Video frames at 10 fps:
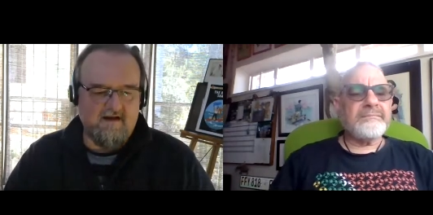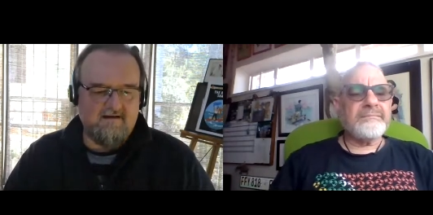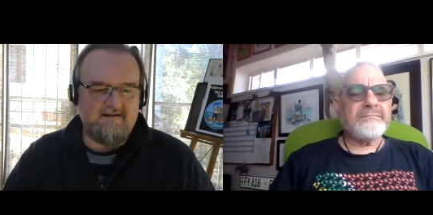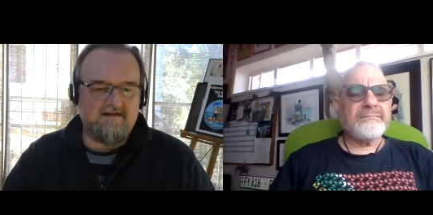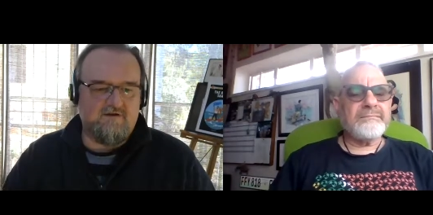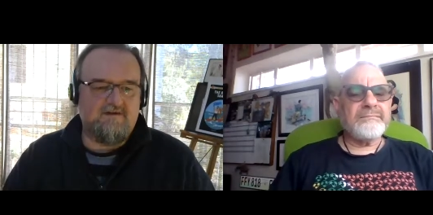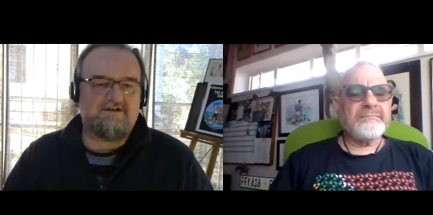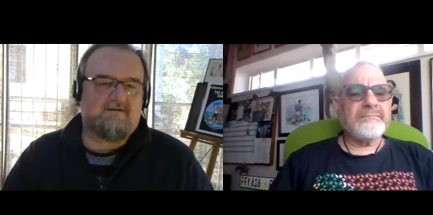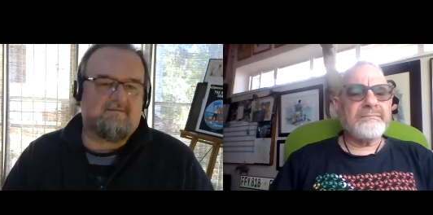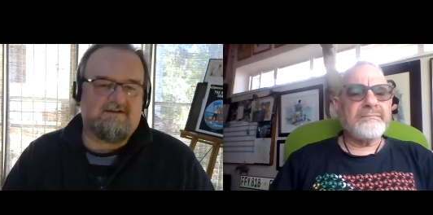Speaker 1: there's a
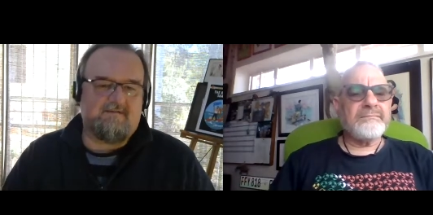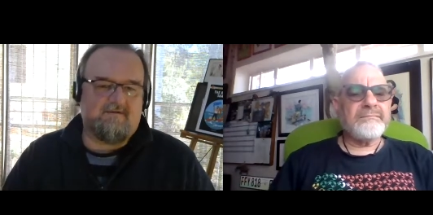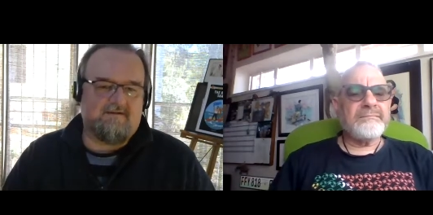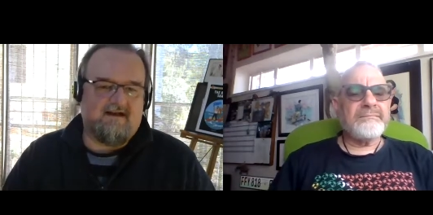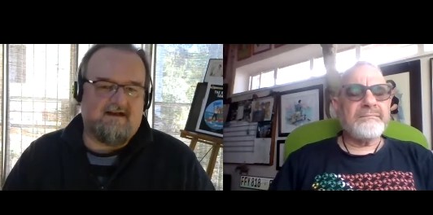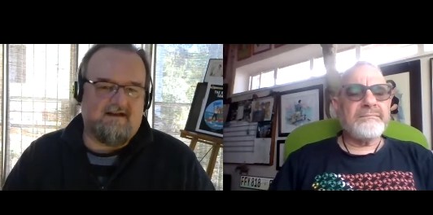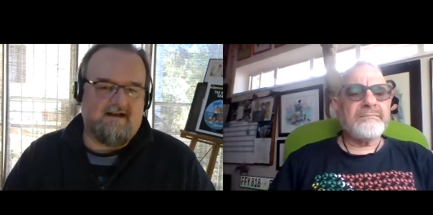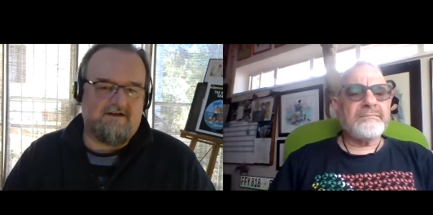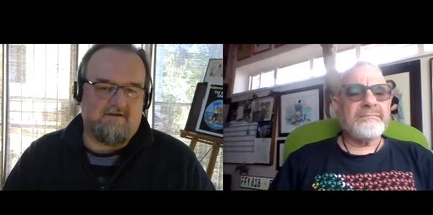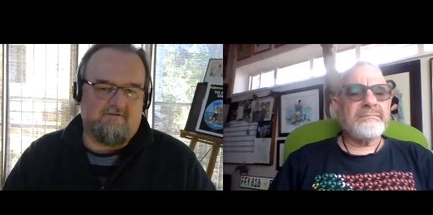commission where somebody would like an
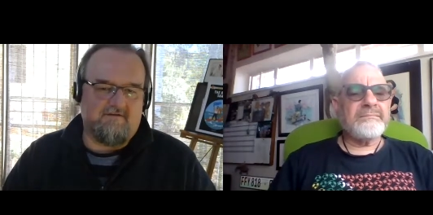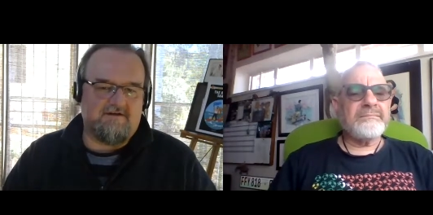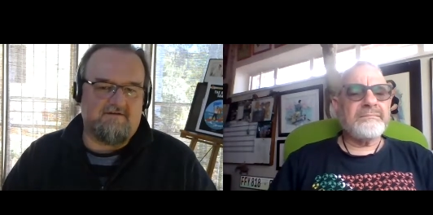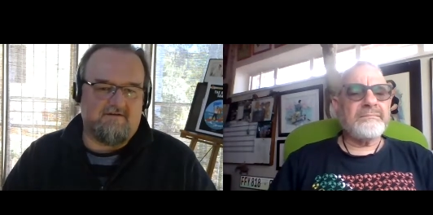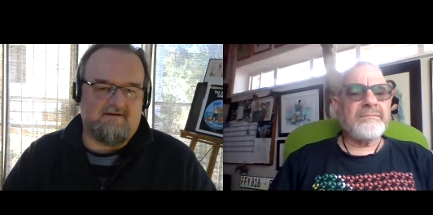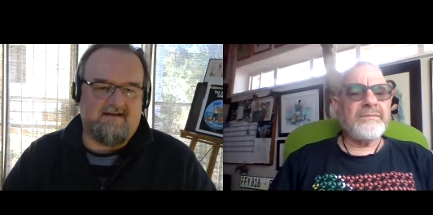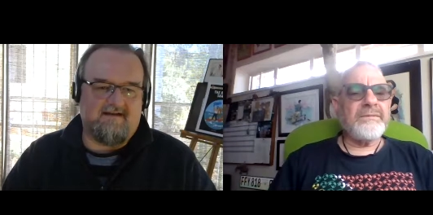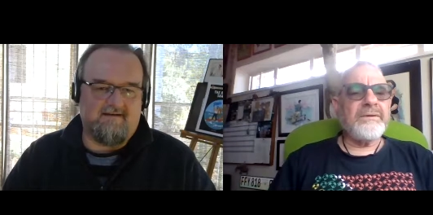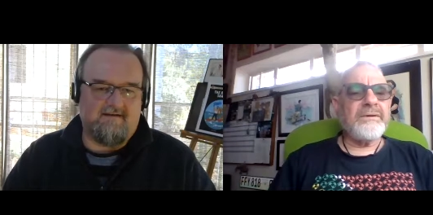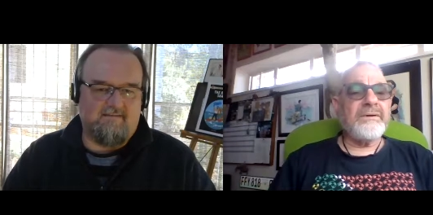actual original
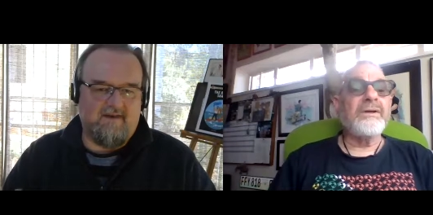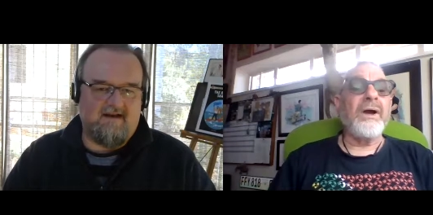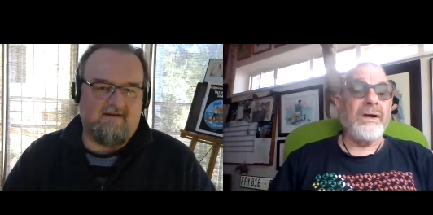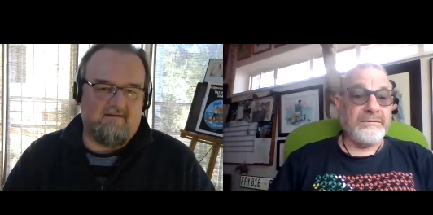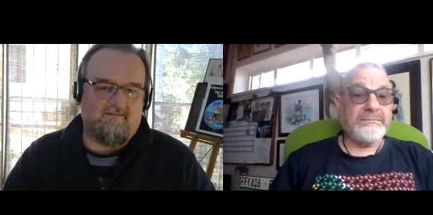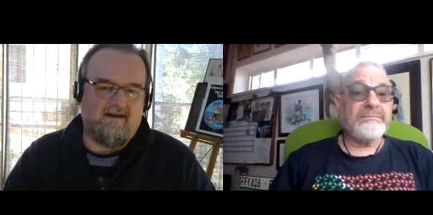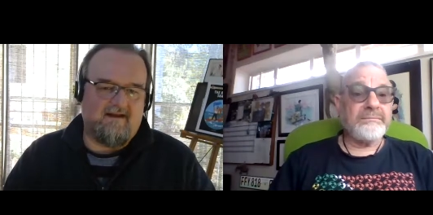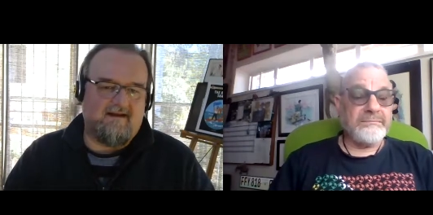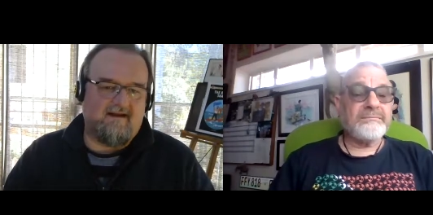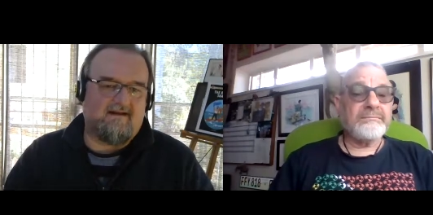done in pen and yeah. pen
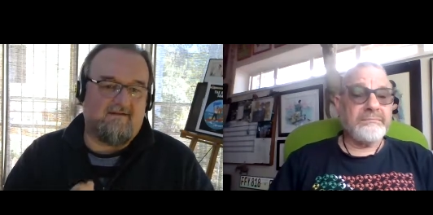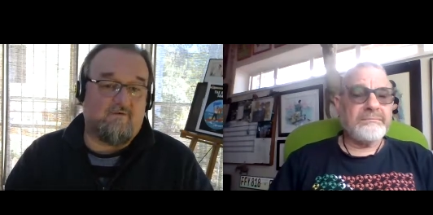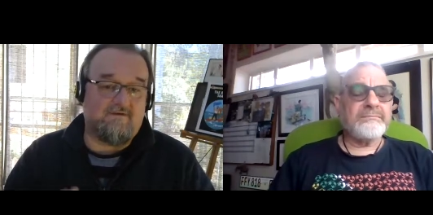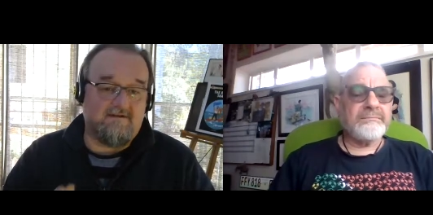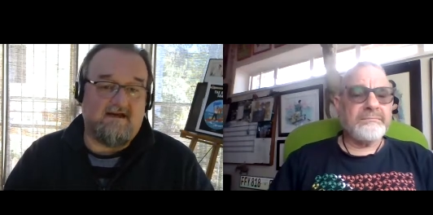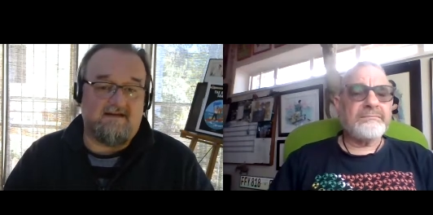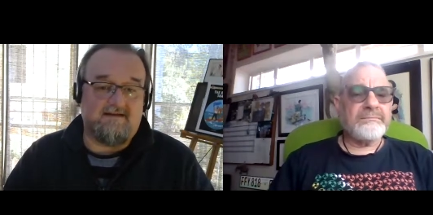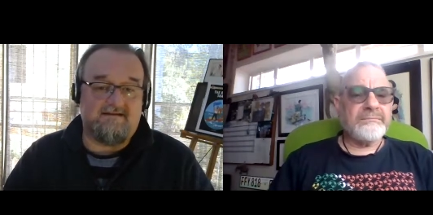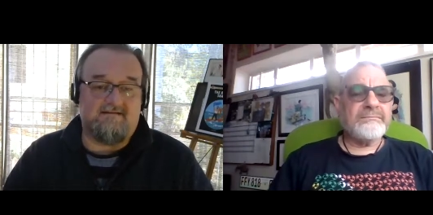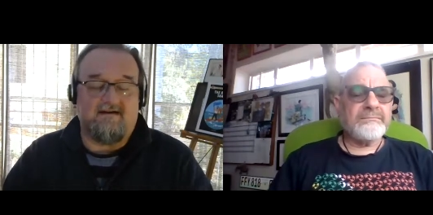and ink and
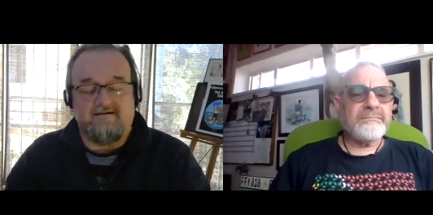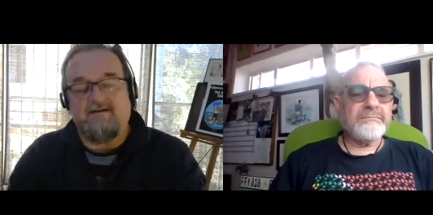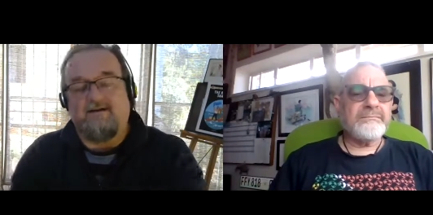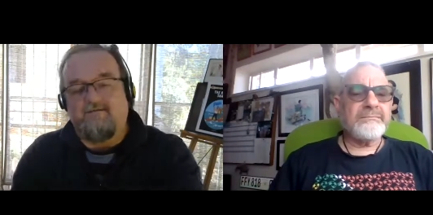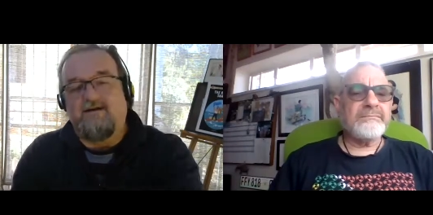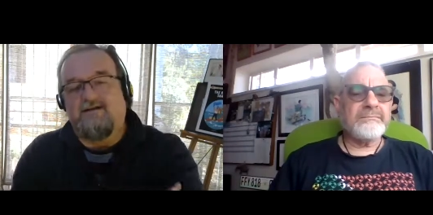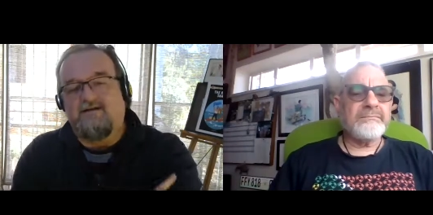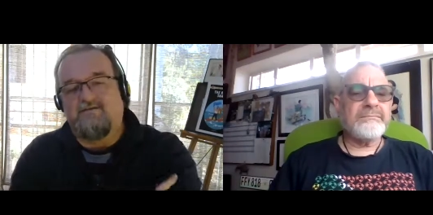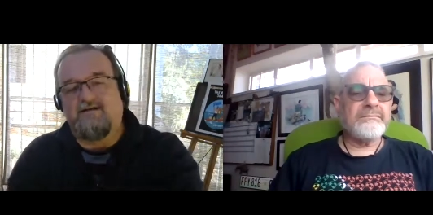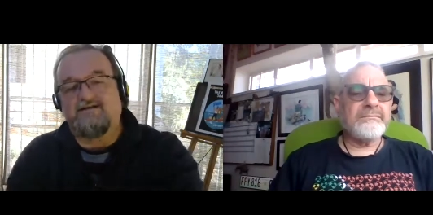watercolors and that. And I really,
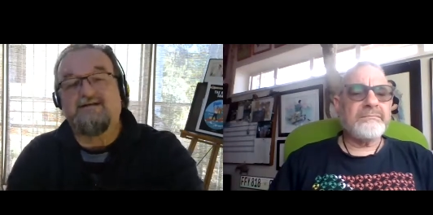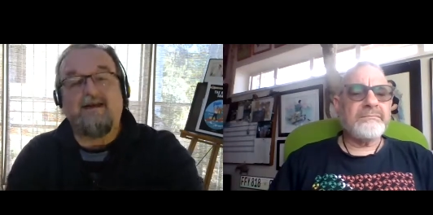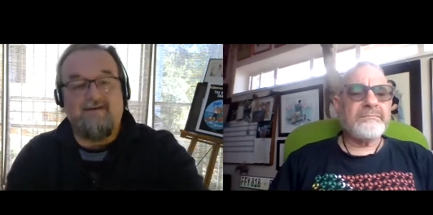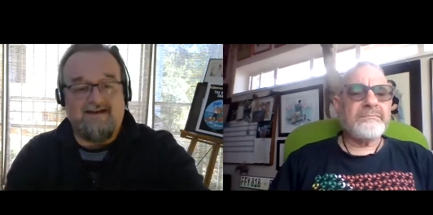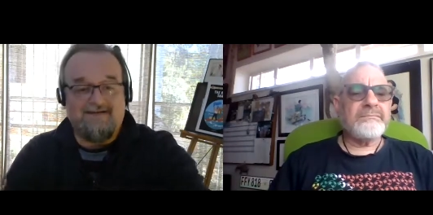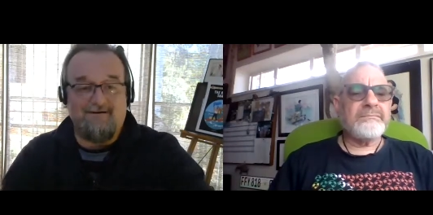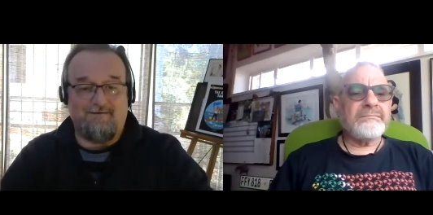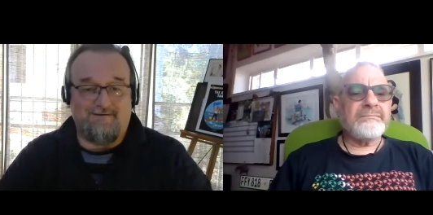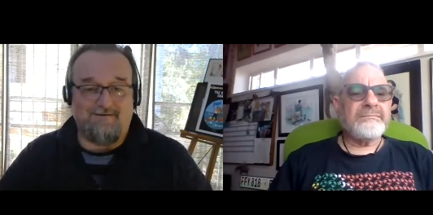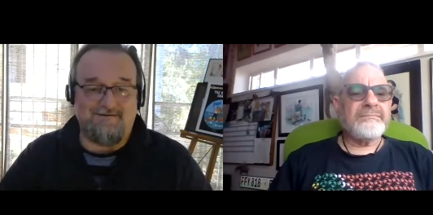it's scary as
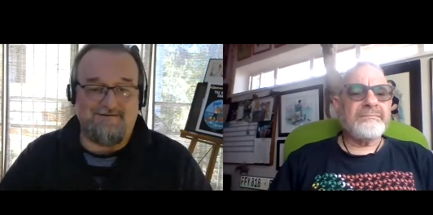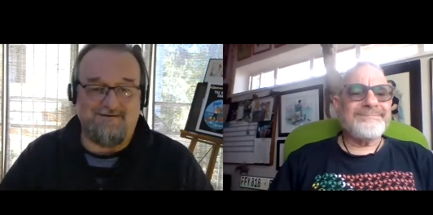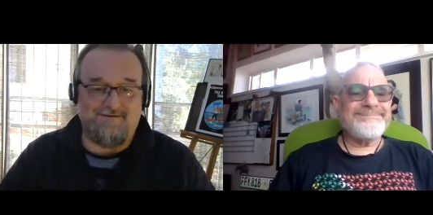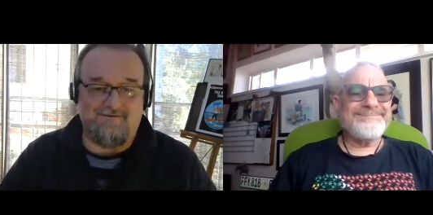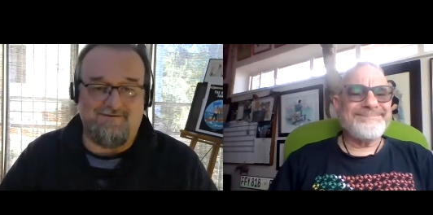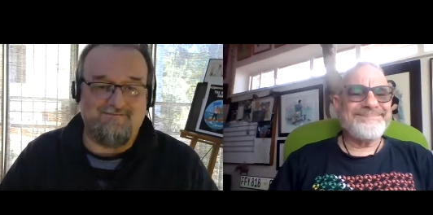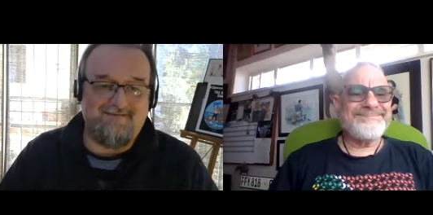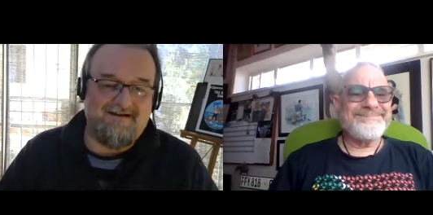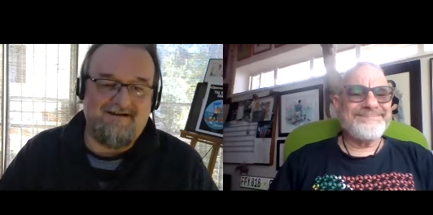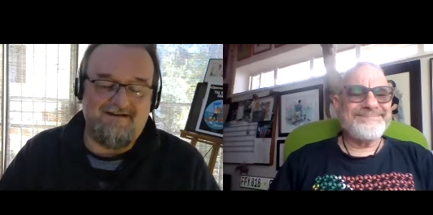anything because there's no
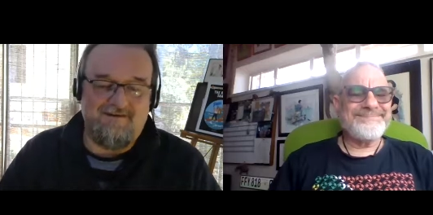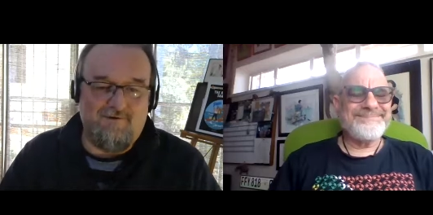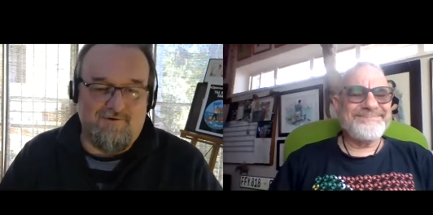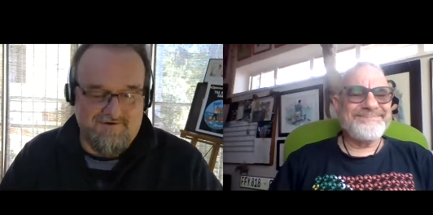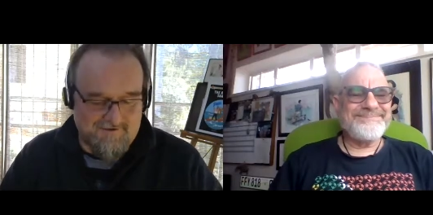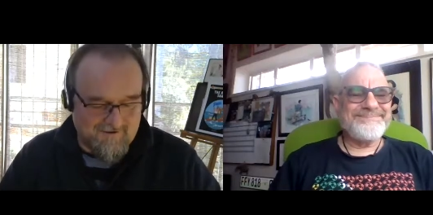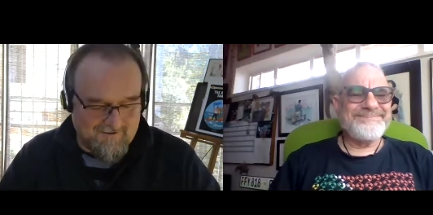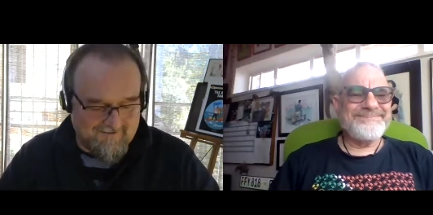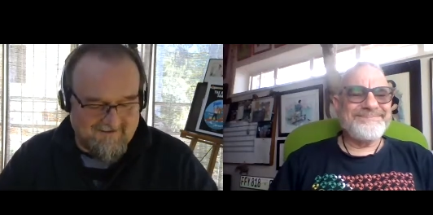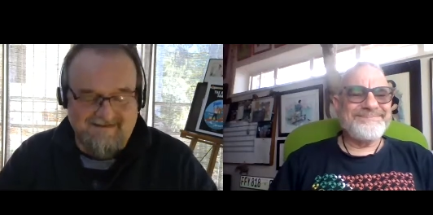there's no control
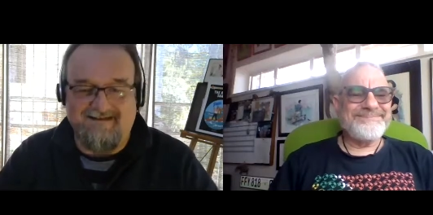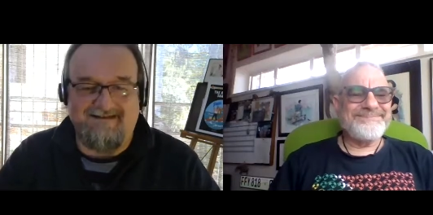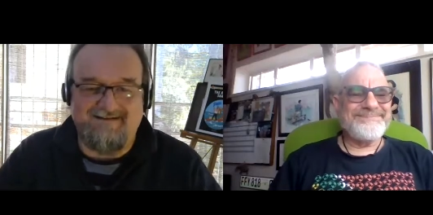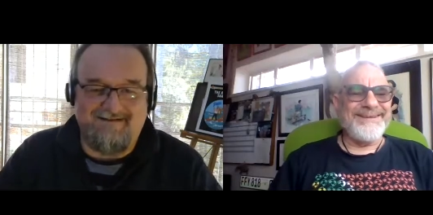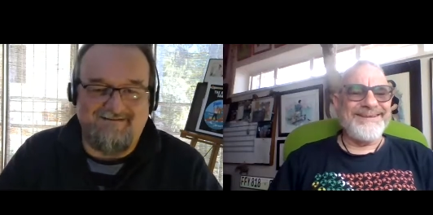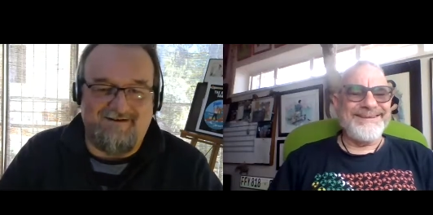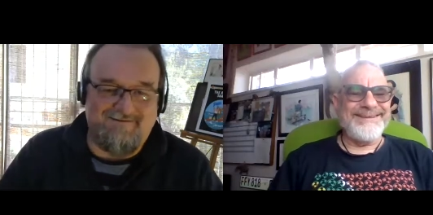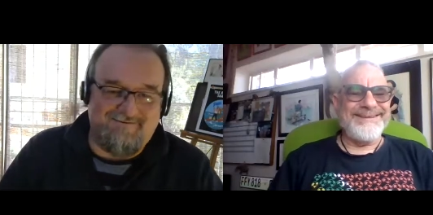alt delete you know or